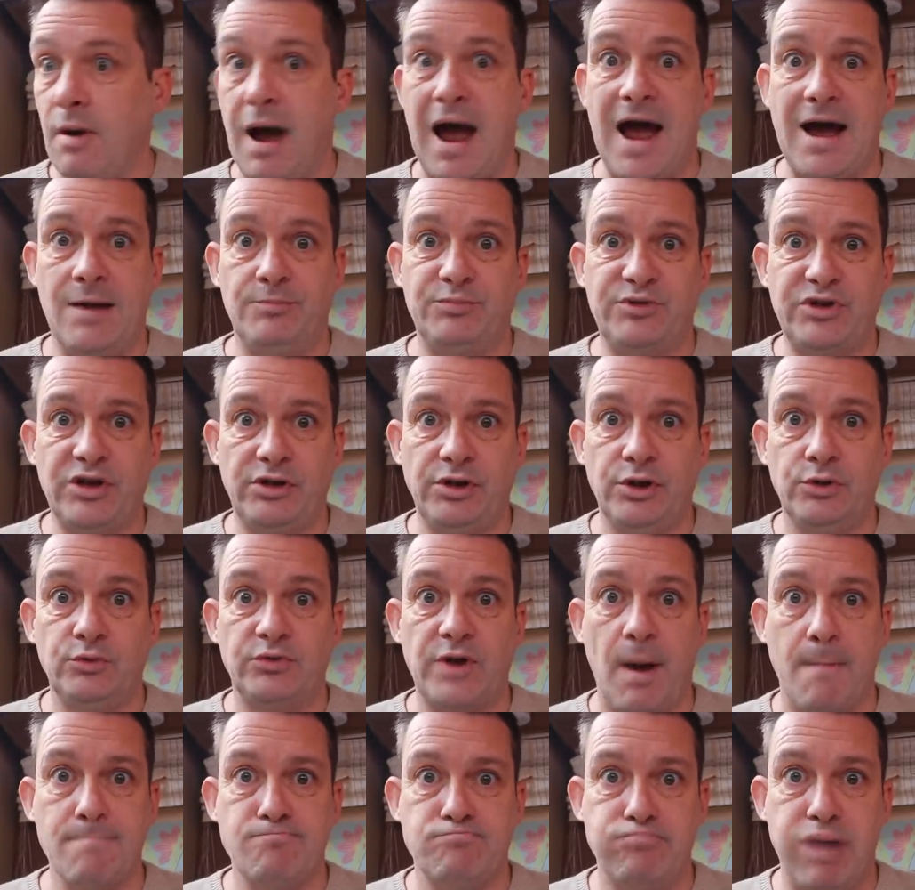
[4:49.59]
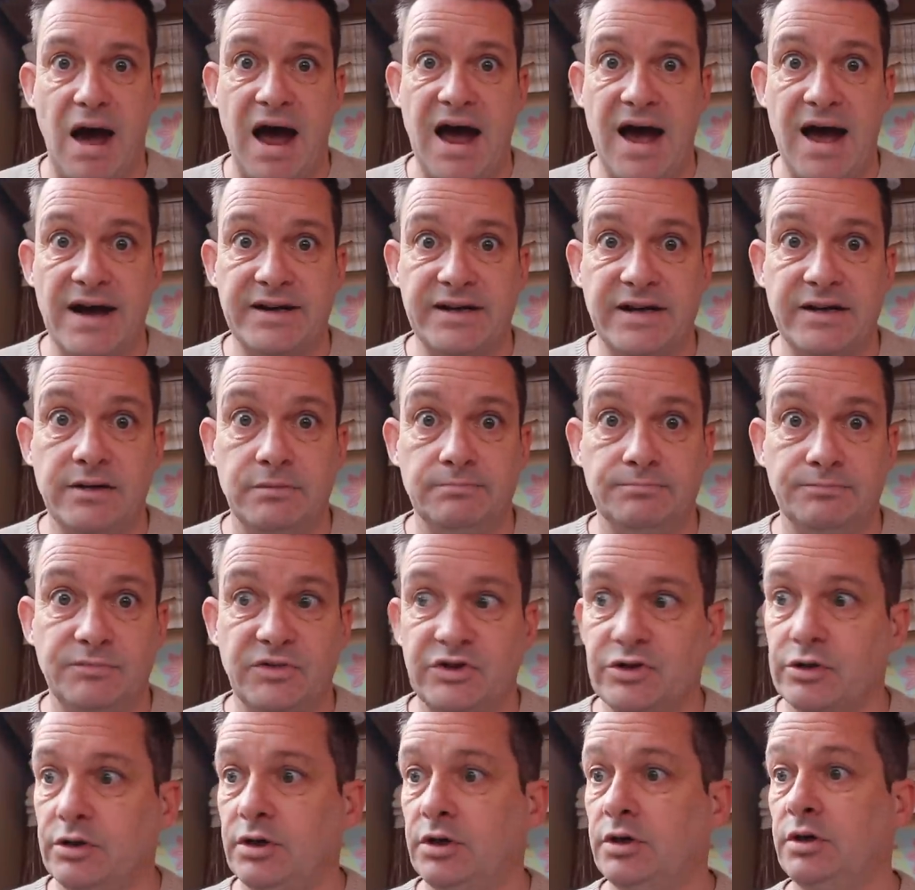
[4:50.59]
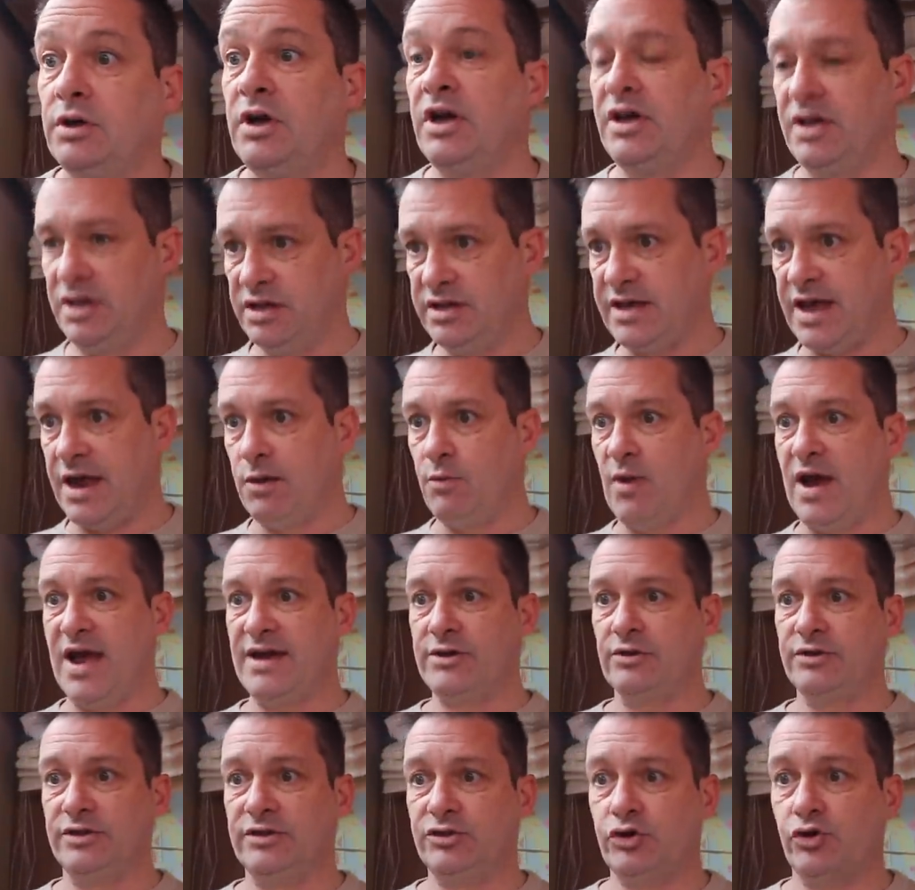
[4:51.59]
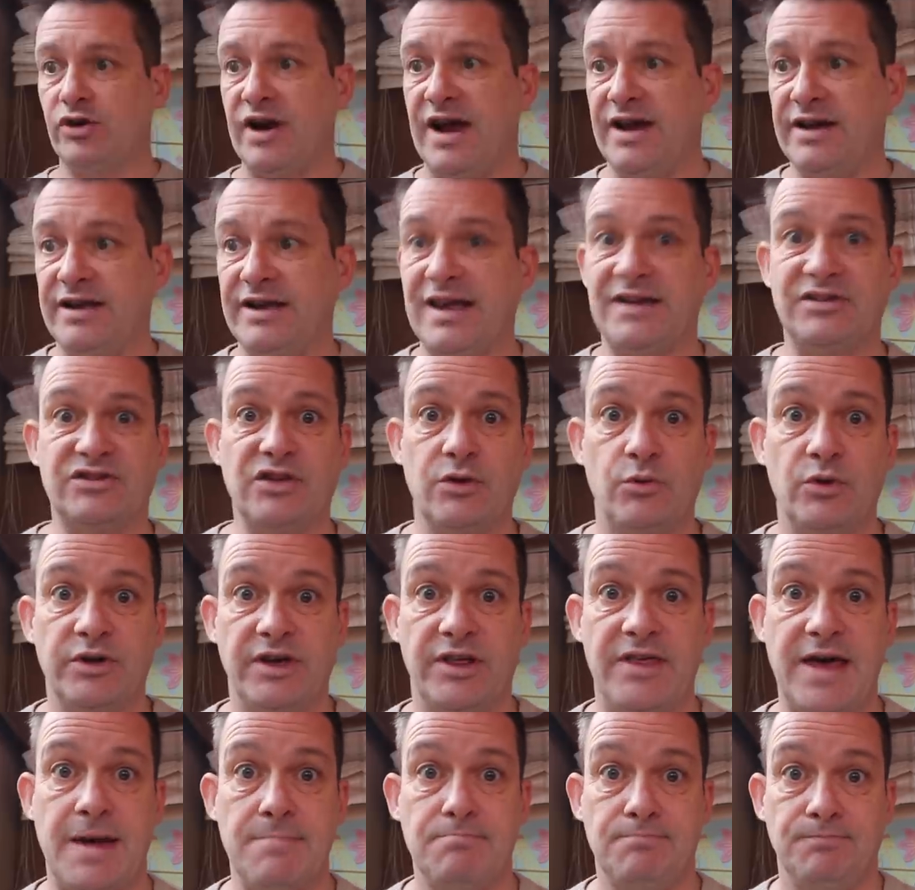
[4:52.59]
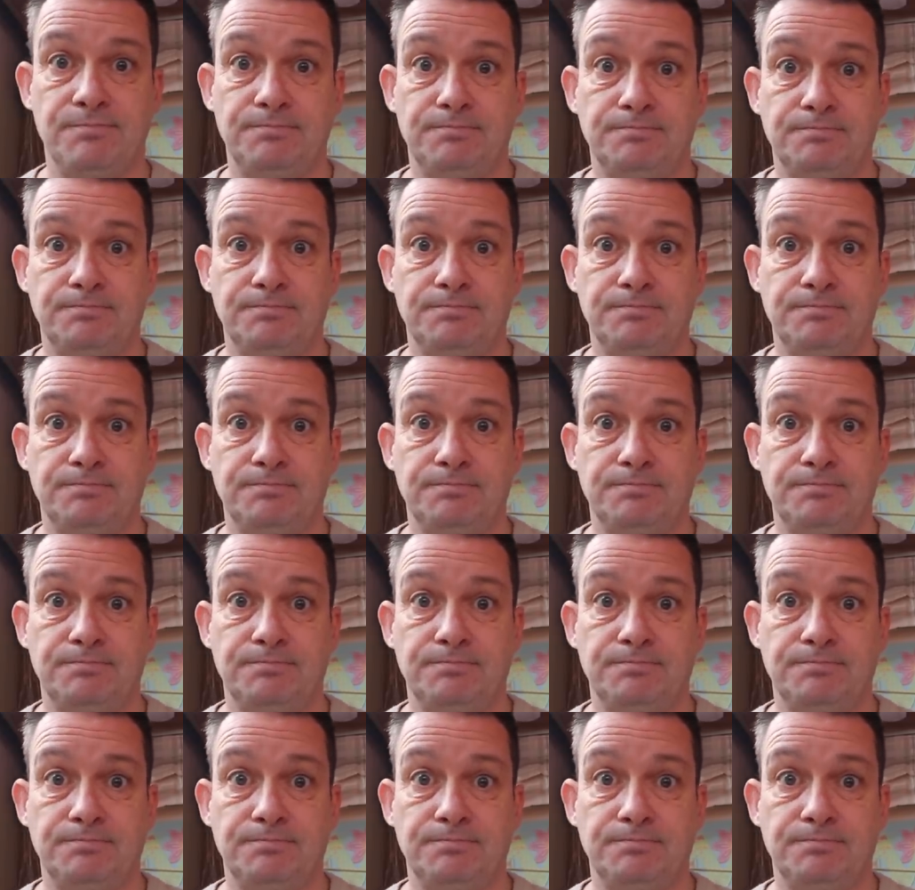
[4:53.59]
Absolute bargain. So, yeah, we're going to try and get to one of them.